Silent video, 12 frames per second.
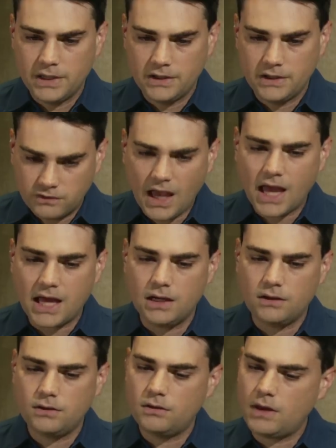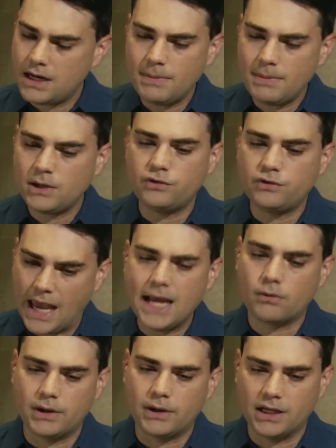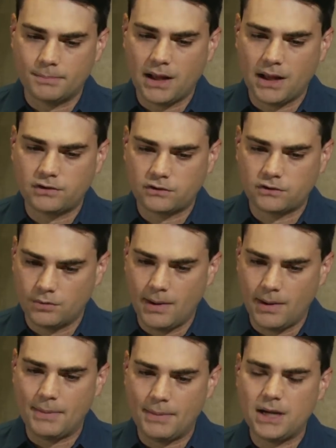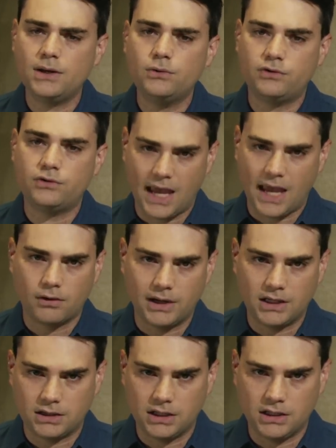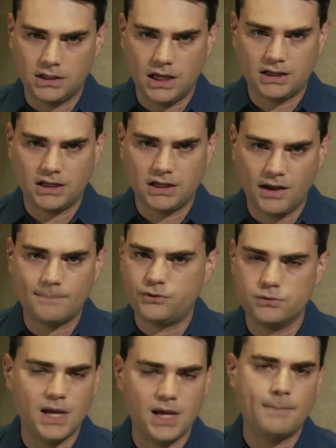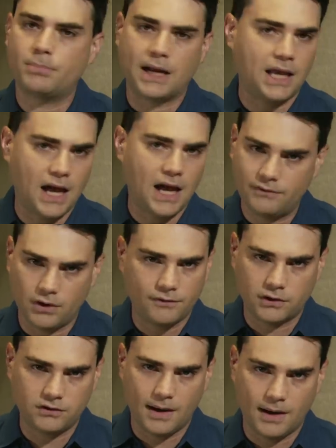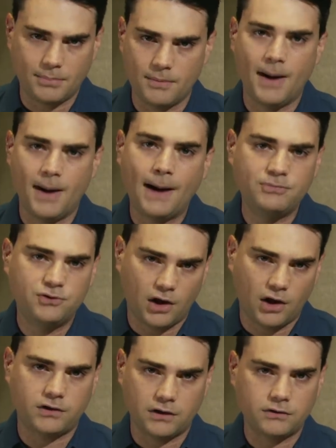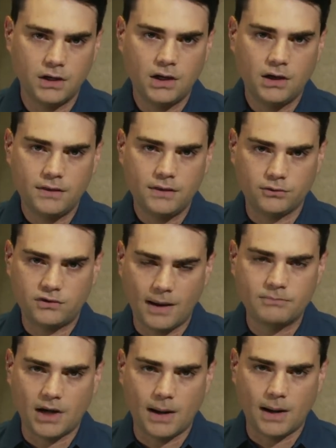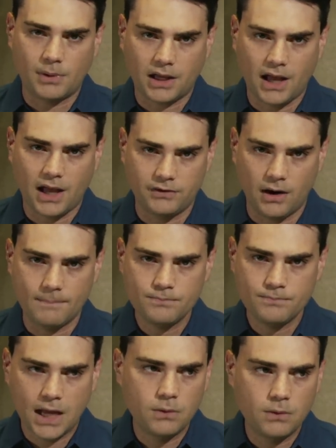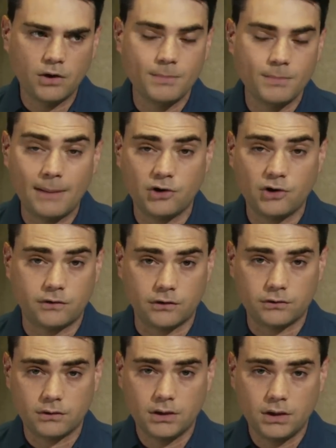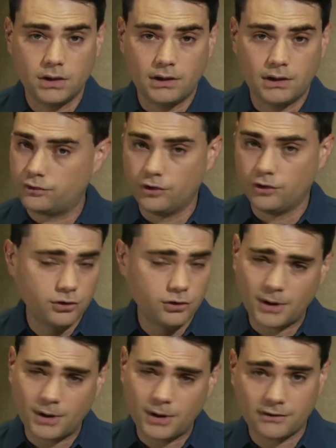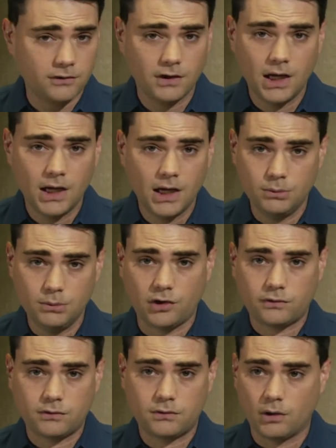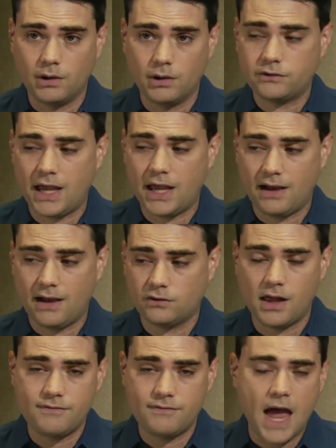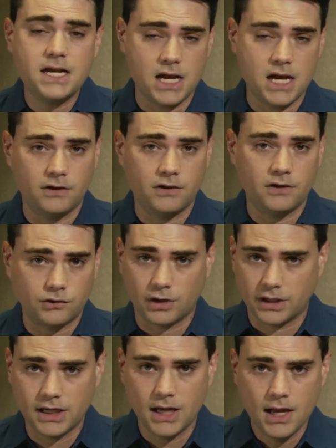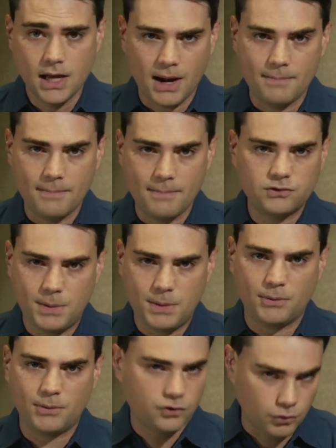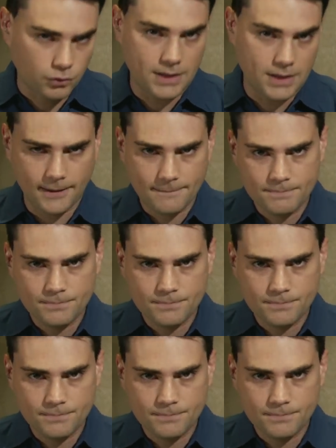Instead, anybody who's angry at the politics of the mob, anybody who's angry at the, at the attempt to get Brett Kavanaugh, for example, the mob justice that was attempted on Brett Kavanaugh, and it was mob justice. Right? There was no due process. He was just going to have his life ended, essentially, by a bunch of people screaming.